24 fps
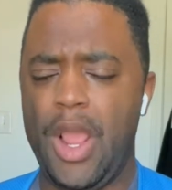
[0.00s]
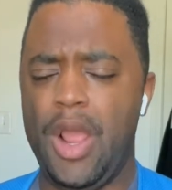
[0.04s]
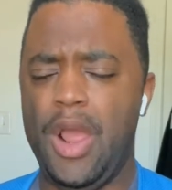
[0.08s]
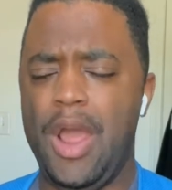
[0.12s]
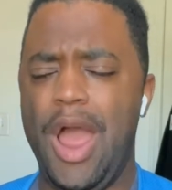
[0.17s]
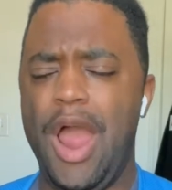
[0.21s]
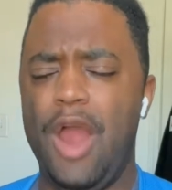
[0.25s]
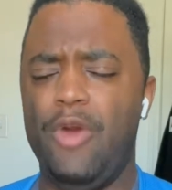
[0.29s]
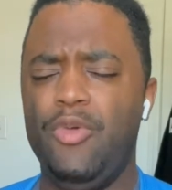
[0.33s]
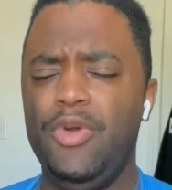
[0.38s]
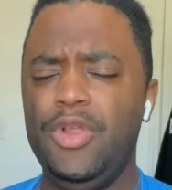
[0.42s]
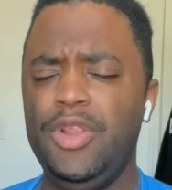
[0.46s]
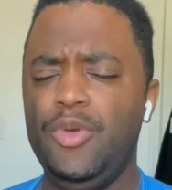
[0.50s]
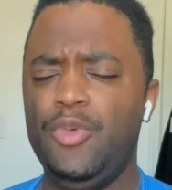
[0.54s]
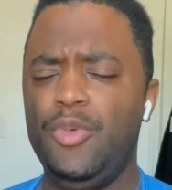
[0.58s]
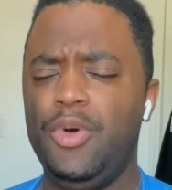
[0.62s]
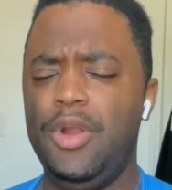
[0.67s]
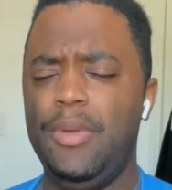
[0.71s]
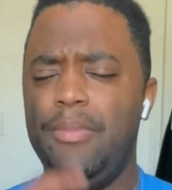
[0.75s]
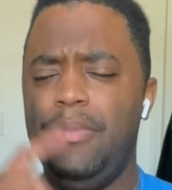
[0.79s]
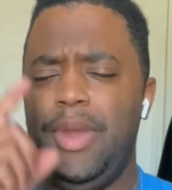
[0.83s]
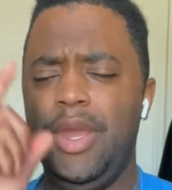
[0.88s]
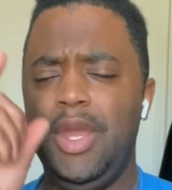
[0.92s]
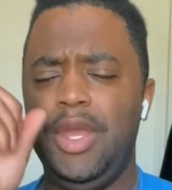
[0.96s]
I really want
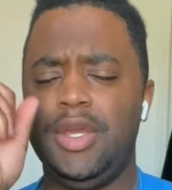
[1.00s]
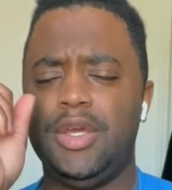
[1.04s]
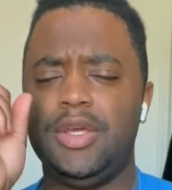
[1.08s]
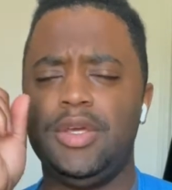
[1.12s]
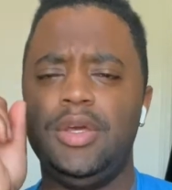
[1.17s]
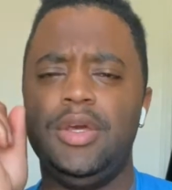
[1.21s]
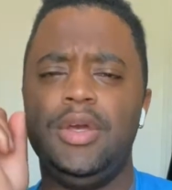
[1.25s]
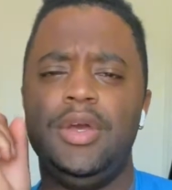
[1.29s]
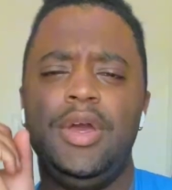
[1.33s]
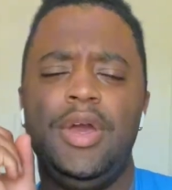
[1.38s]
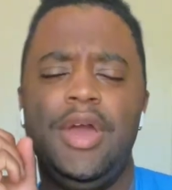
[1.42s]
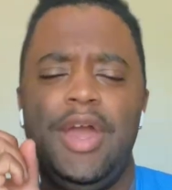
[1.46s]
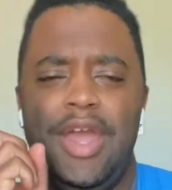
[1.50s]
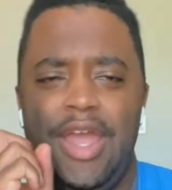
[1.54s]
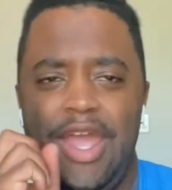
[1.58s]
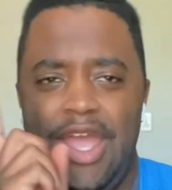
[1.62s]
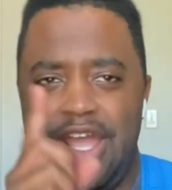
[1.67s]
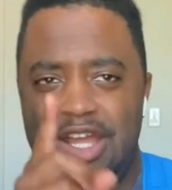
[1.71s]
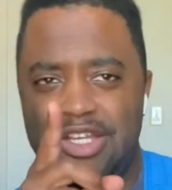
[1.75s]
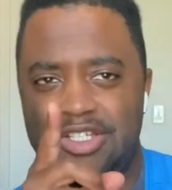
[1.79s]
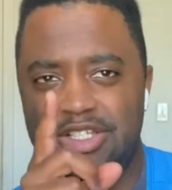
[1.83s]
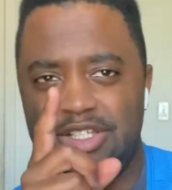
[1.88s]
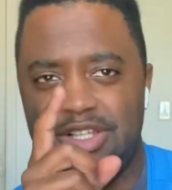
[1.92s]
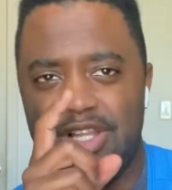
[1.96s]
to make
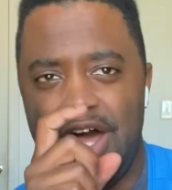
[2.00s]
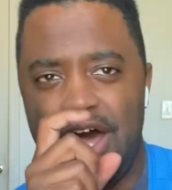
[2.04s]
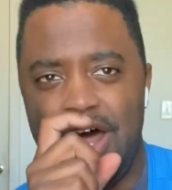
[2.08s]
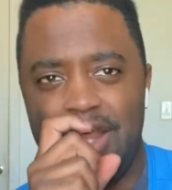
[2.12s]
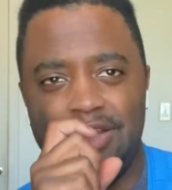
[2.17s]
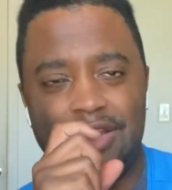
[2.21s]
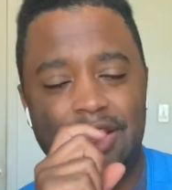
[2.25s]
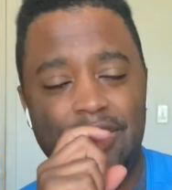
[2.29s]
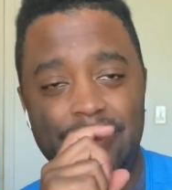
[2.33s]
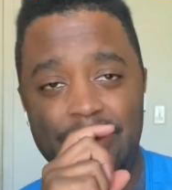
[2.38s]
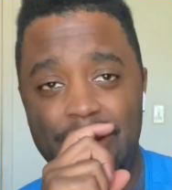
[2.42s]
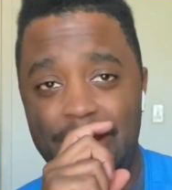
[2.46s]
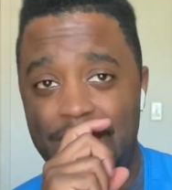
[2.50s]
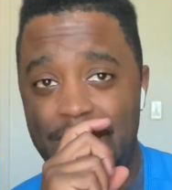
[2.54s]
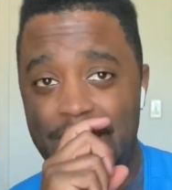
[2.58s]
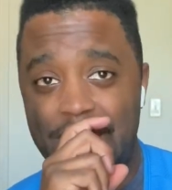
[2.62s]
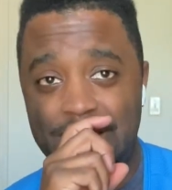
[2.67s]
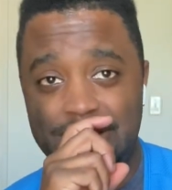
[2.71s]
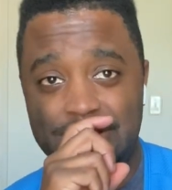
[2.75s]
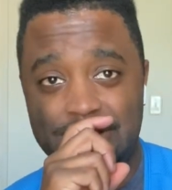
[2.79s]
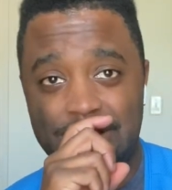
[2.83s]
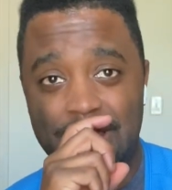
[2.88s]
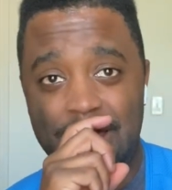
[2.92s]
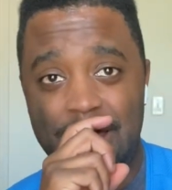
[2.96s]
enchiladas. I haven't had
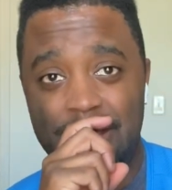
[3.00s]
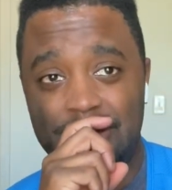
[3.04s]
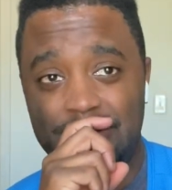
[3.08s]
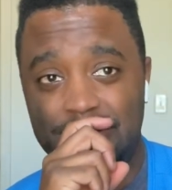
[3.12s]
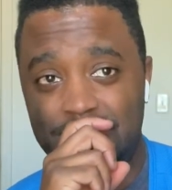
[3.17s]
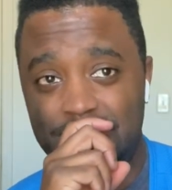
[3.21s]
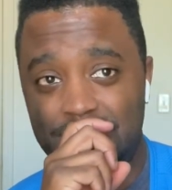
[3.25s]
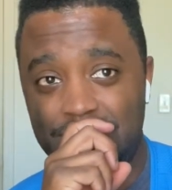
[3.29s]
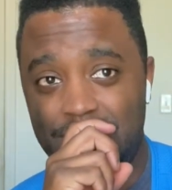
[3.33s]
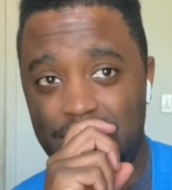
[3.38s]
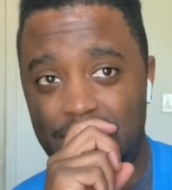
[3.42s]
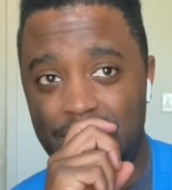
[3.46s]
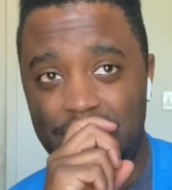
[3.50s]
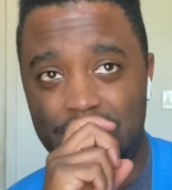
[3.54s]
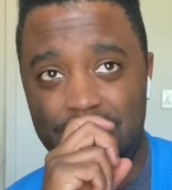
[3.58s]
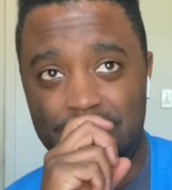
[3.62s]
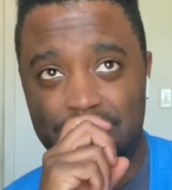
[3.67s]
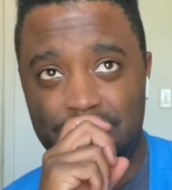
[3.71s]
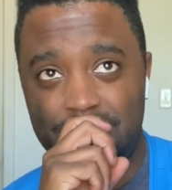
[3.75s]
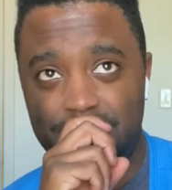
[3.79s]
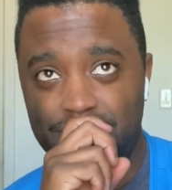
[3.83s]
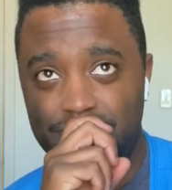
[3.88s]
enchiladas in like